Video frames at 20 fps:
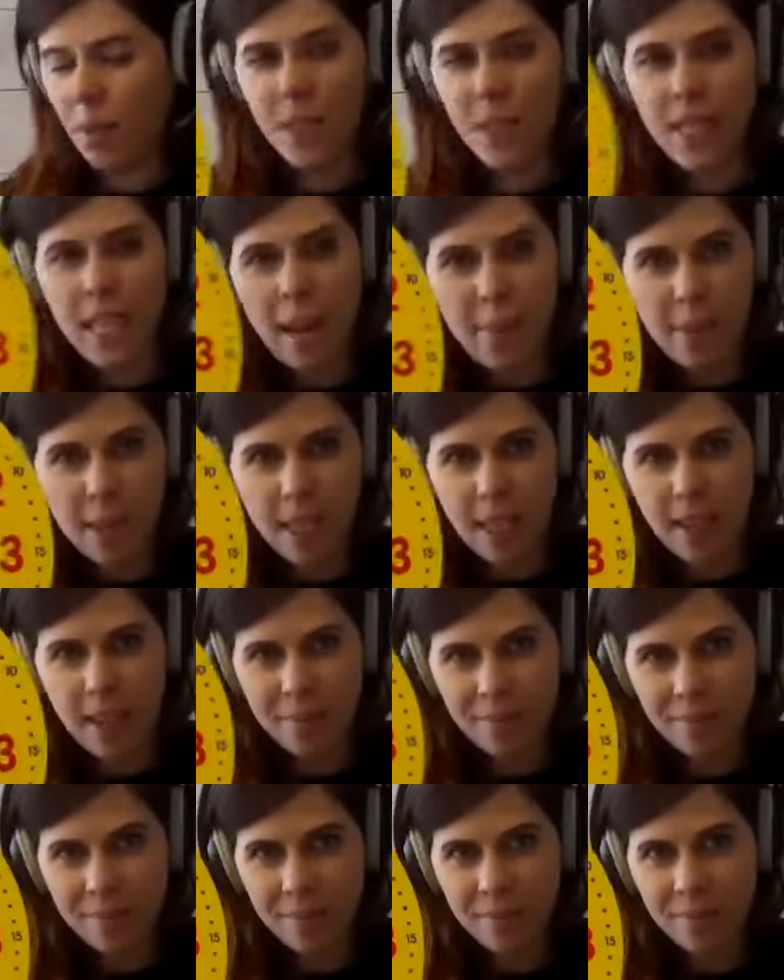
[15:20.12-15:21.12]
What time is it?
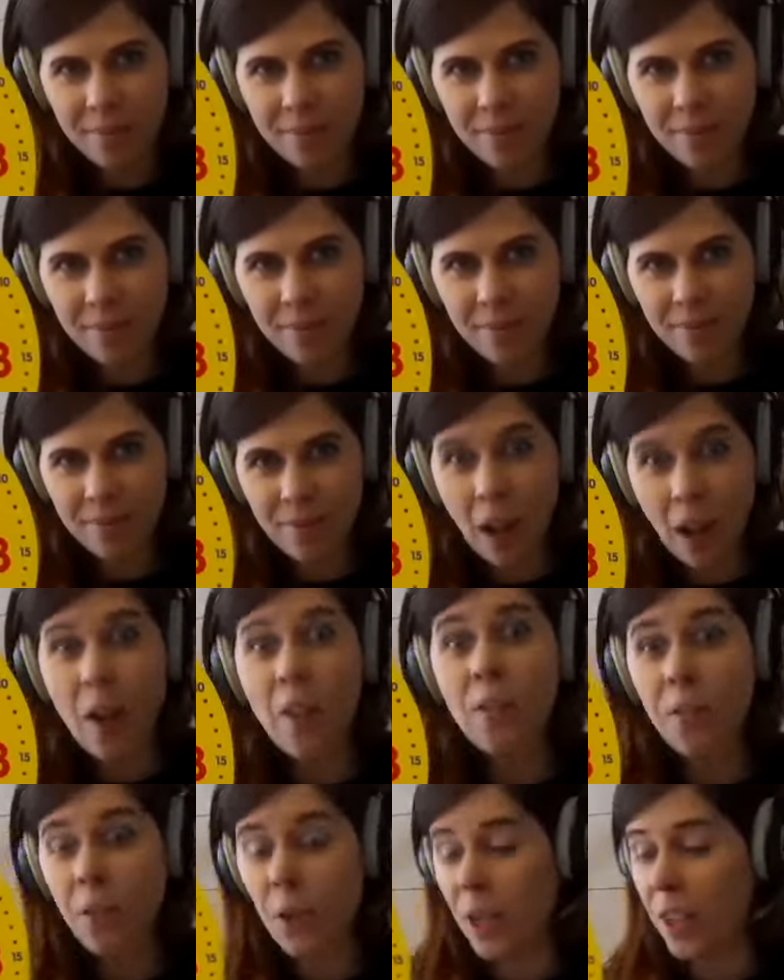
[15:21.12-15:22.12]

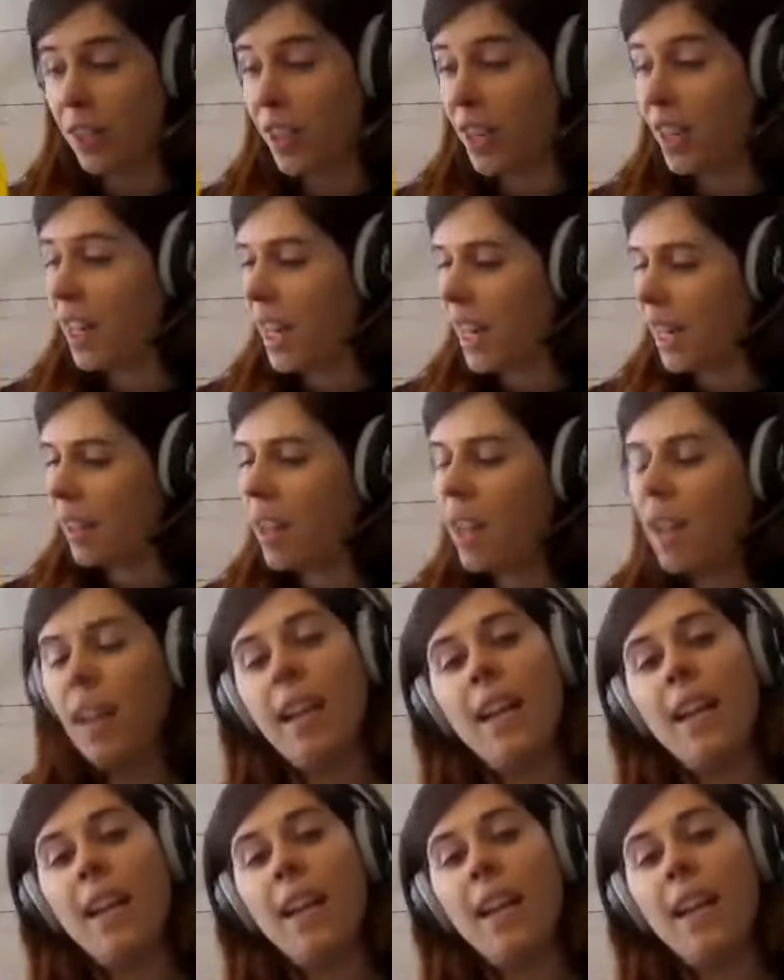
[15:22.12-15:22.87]
4:30.